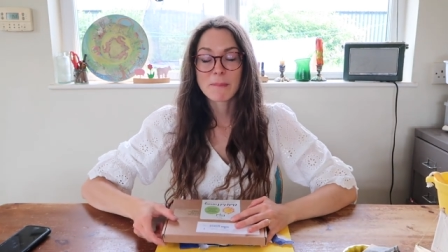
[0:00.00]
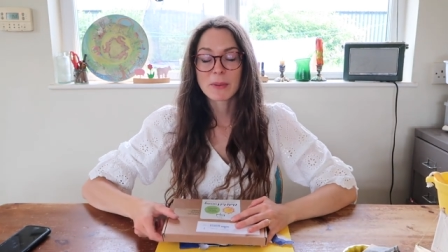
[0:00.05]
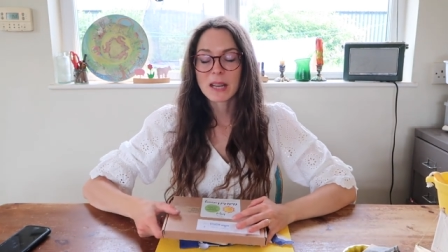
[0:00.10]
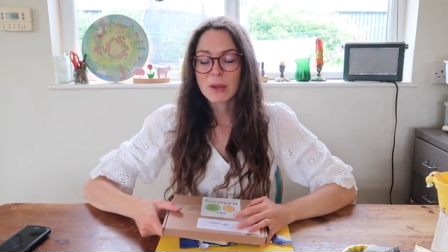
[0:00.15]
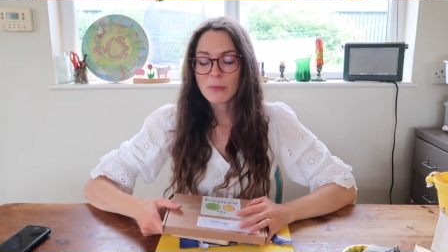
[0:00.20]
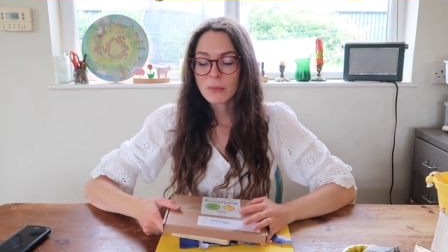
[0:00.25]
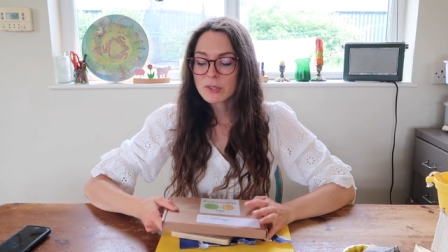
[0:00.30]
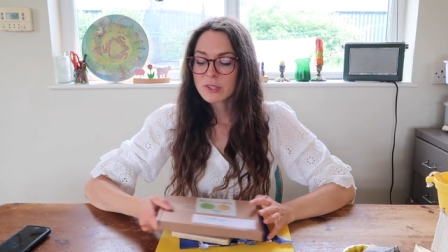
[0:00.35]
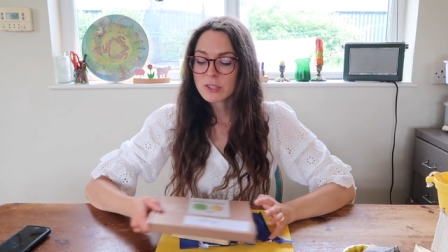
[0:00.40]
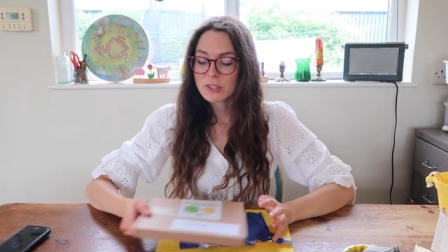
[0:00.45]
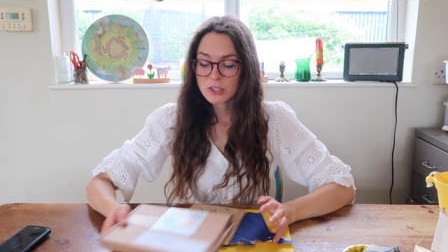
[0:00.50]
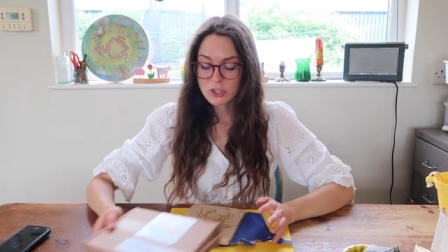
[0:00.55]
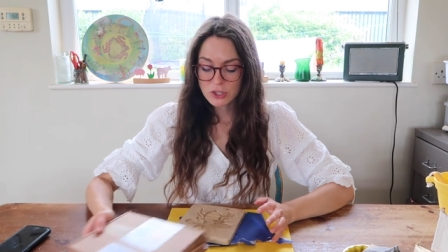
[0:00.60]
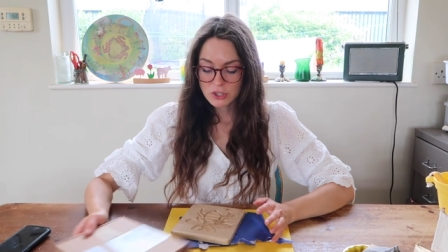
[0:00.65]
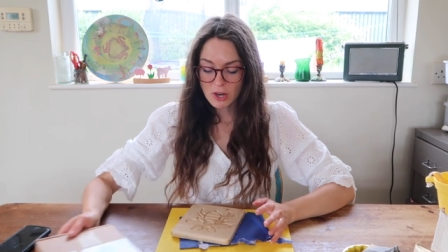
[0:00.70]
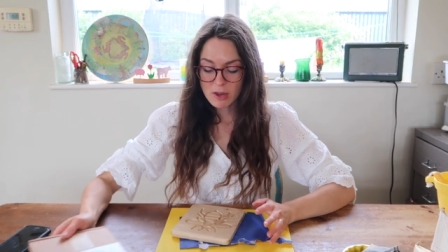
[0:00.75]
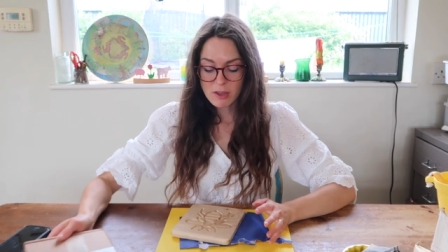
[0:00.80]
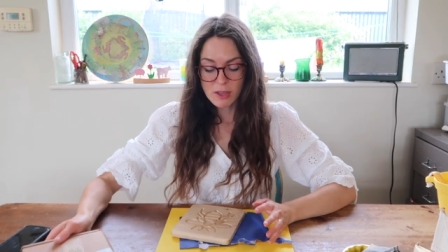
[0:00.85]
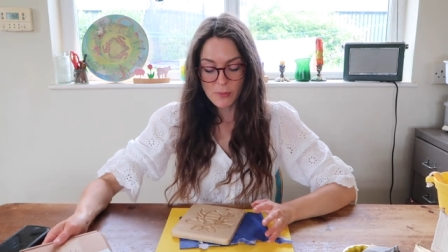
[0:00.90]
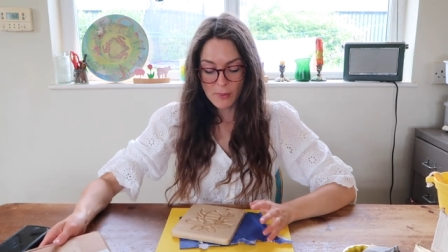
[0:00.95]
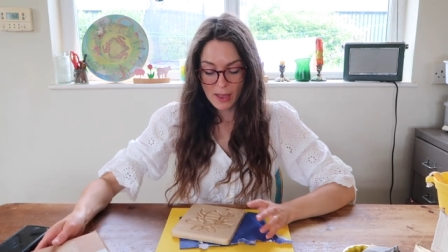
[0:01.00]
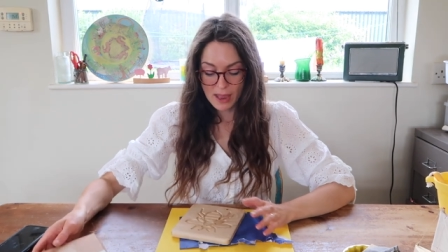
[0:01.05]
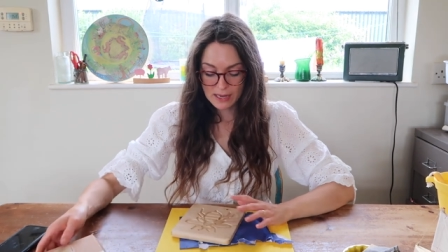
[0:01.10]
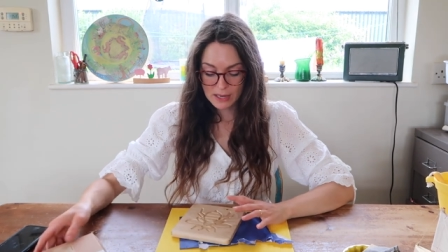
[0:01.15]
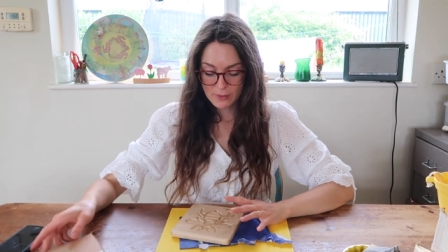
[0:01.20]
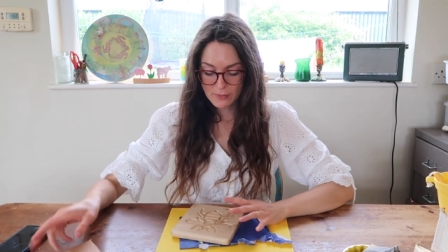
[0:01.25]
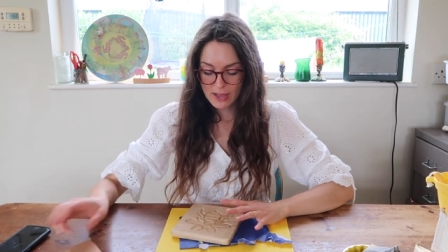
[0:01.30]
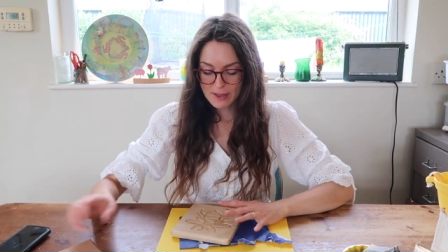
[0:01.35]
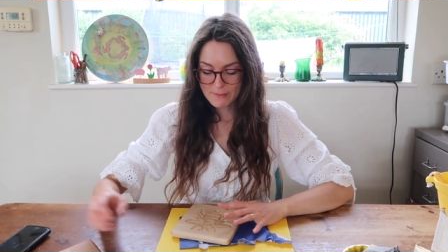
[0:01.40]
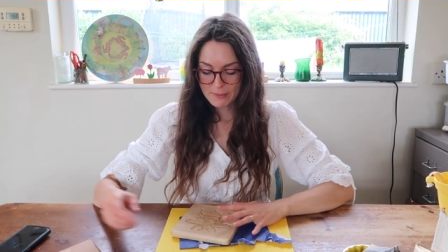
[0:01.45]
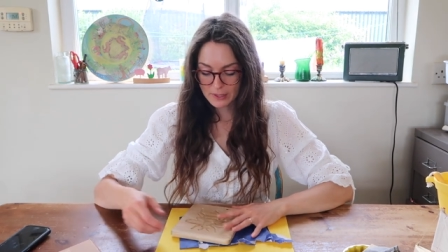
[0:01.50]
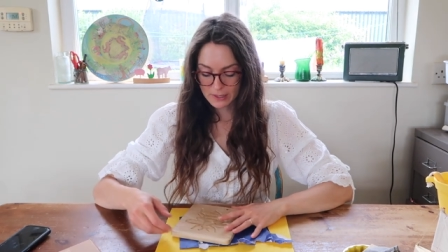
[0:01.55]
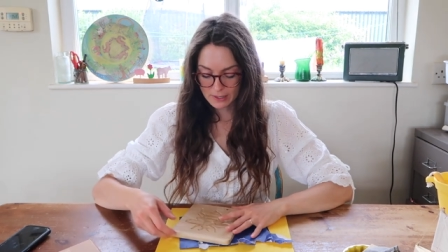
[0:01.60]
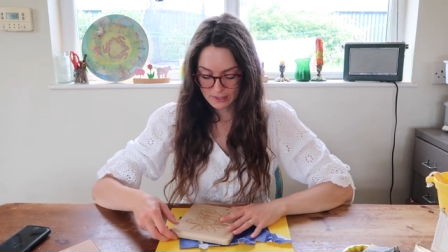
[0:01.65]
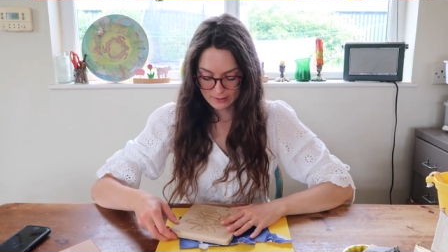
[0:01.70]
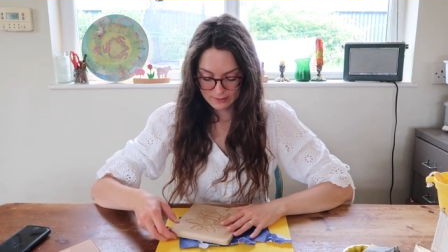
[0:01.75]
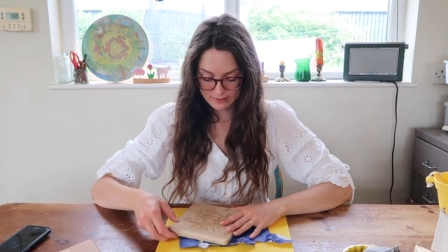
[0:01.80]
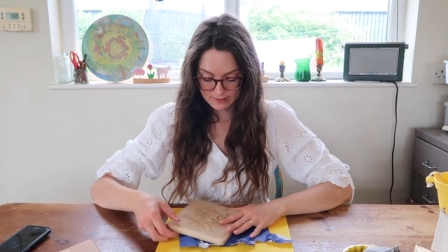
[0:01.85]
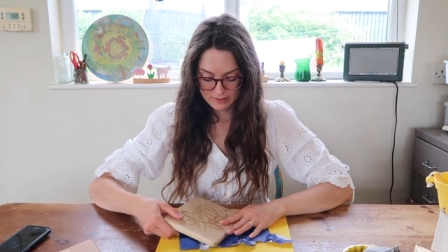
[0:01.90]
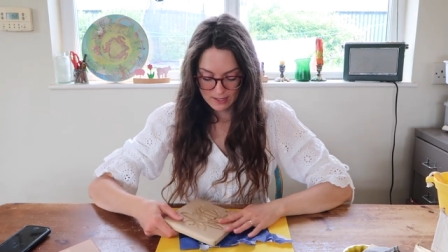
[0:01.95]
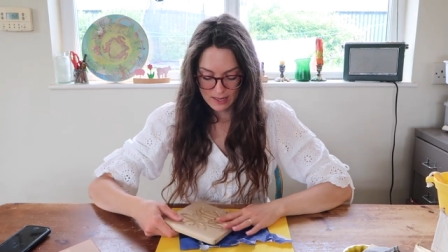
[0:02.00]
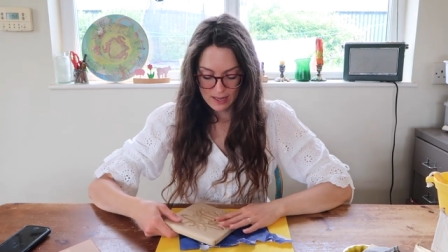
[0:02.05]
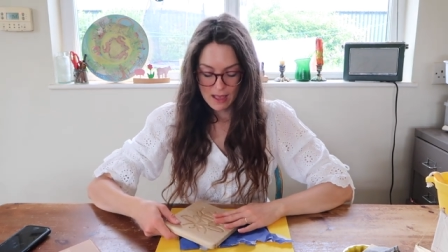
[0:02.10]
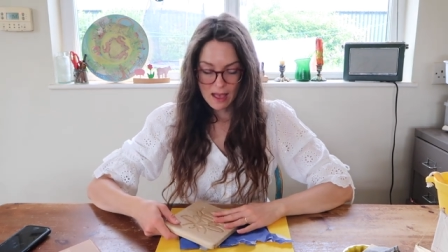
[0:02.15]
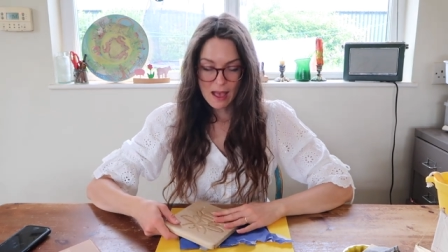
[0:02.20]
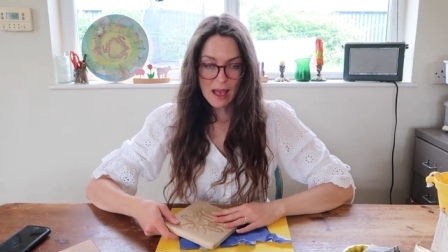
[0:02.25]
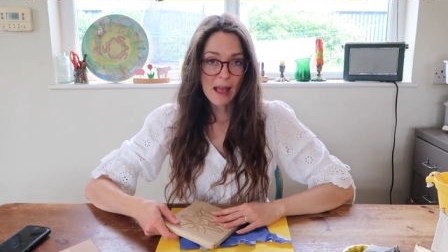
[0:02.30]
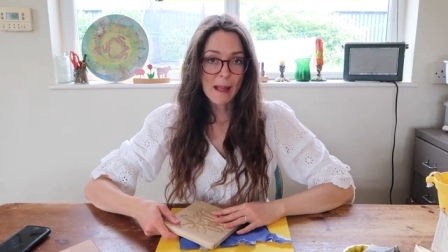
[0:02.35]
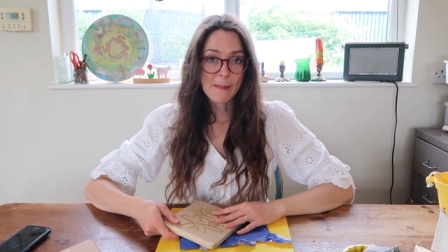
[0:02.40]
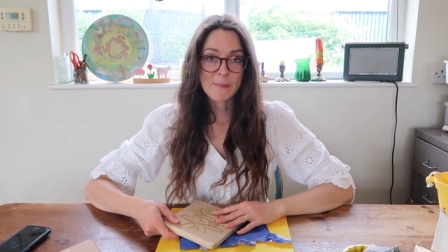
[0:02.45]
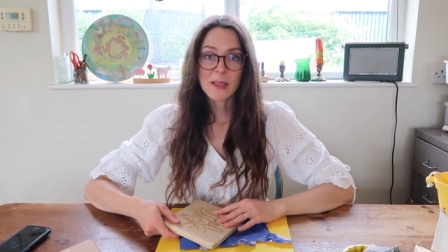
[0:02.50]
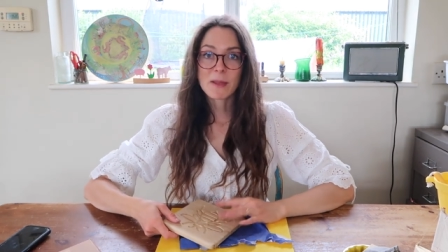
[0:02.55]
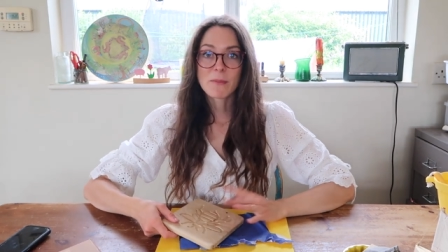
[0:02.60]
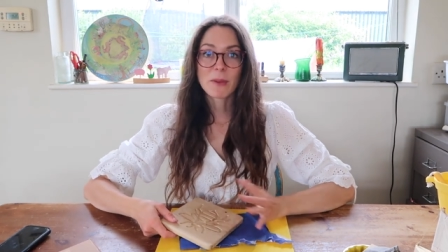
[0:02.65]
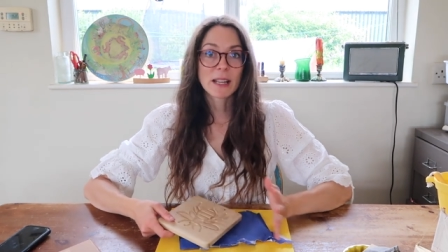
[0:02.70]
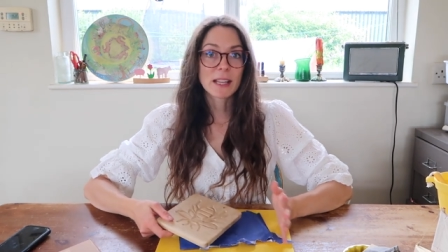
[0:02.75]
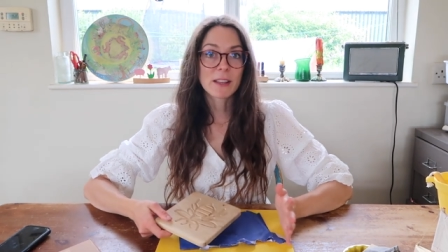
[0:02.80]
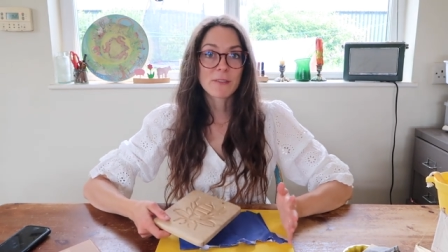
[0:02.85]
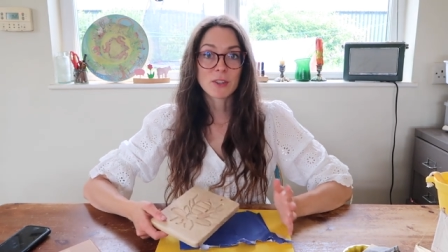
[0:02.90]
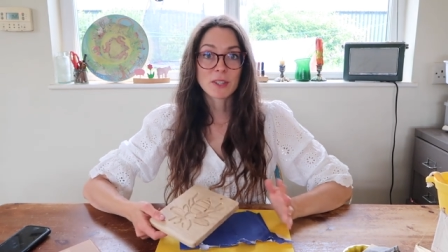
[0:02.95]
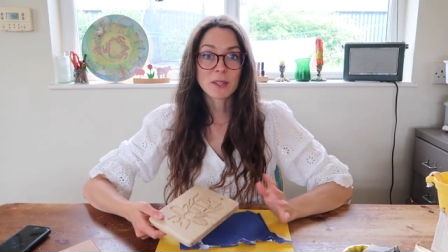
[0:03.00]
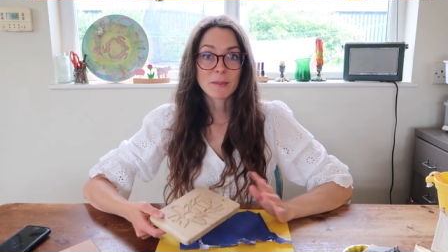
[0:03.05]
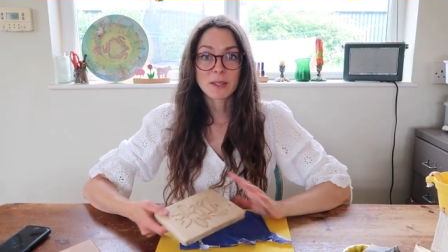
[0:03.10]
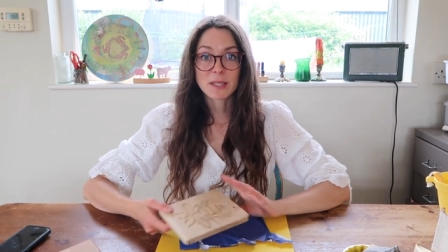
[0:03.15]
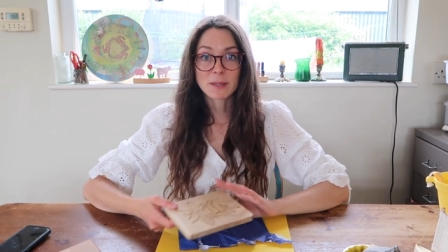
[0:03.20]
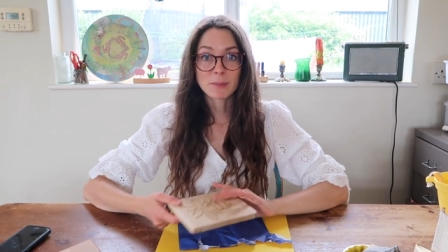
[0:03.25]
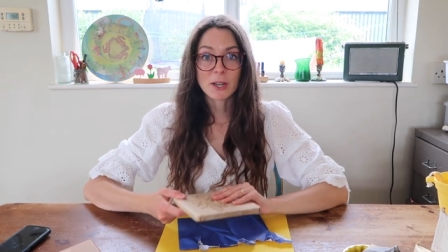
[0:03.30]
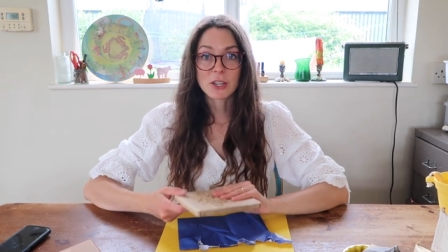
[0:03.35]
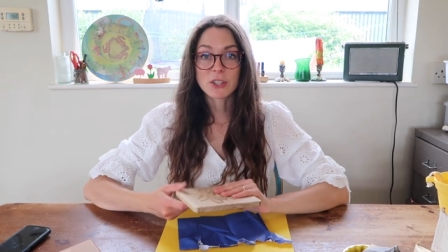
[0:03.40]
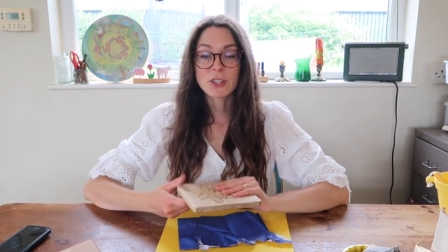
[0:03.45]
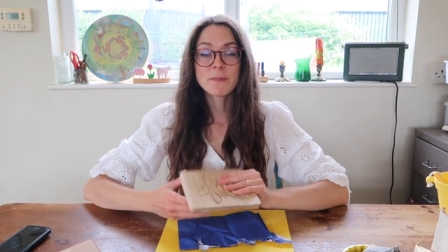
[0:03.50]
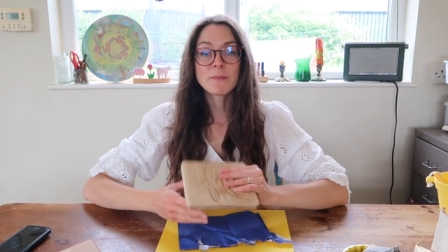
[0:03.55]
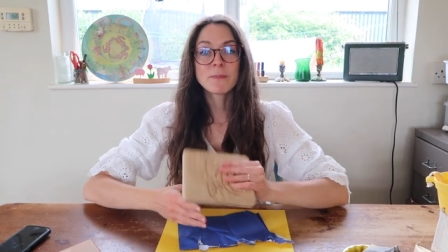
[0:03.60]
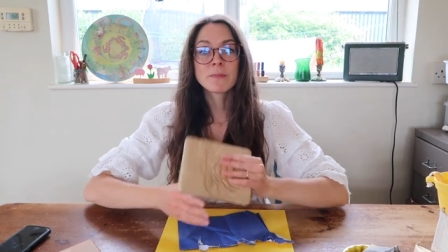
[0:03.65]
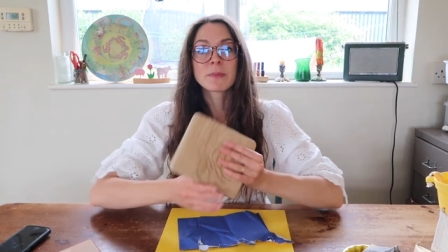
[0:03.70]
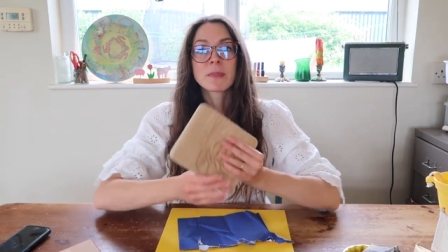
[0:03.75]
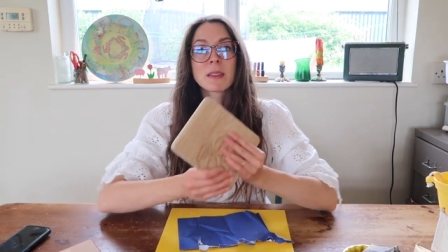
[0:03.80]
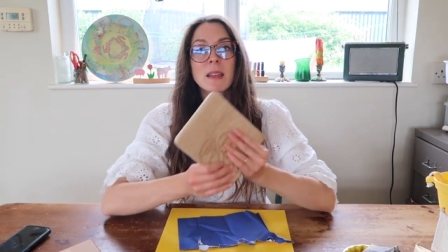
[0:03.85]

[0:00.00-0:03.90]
but I wanted to show you anyway because um, they might give you some inspiration.